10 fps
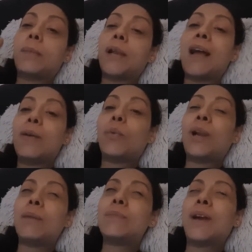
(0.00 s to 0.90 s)
But
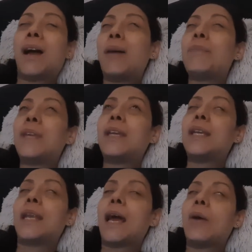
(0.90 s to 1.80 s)
what I'm
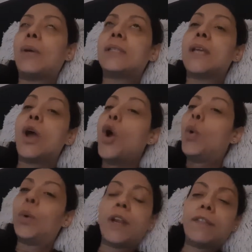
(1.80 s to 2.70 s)
thinking now is
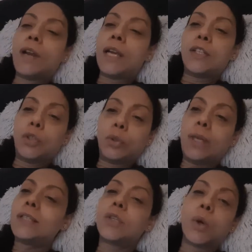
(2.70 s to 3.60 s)
whatever I
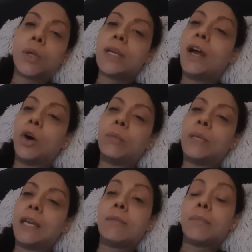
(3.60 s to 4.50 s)
do is going to help
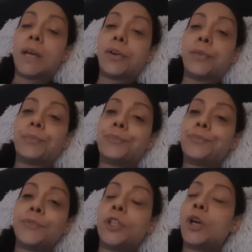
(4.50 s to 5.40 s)
me get better.
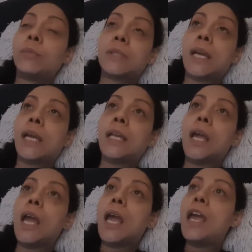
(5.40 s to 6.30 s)
You know what I'm saying?
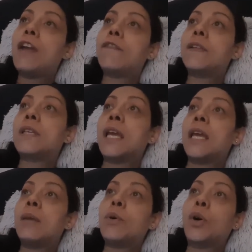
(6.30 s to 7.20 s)
If it's
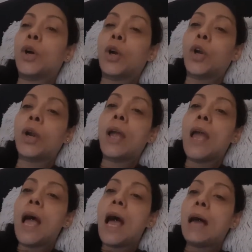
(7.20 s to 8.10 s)
him or her,
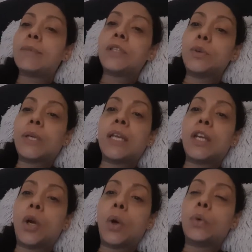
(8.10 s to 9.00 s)
I'm still getting
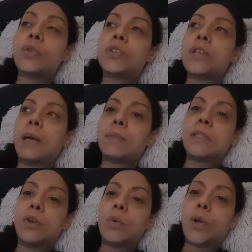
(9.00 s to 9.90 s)
coached. I'm
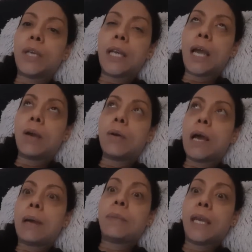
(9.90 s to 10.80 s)
still working out.
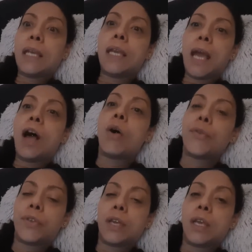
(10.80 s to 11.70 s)
I'm getting
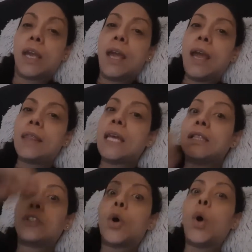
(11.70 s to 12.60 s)
healthy. And
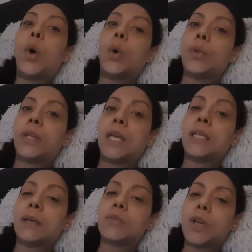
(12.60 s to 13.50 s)
that's the whole thing
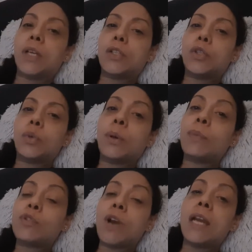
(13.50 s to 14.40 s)
that I'm trying to do.
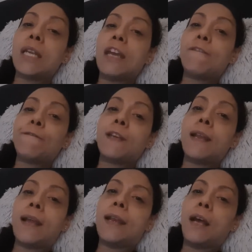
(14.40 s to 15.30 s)
I'm trying to get
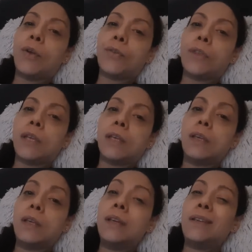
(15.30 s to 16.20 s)
fit and healthy.
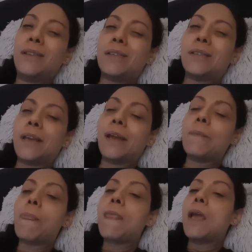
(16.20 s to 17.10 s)
You understand?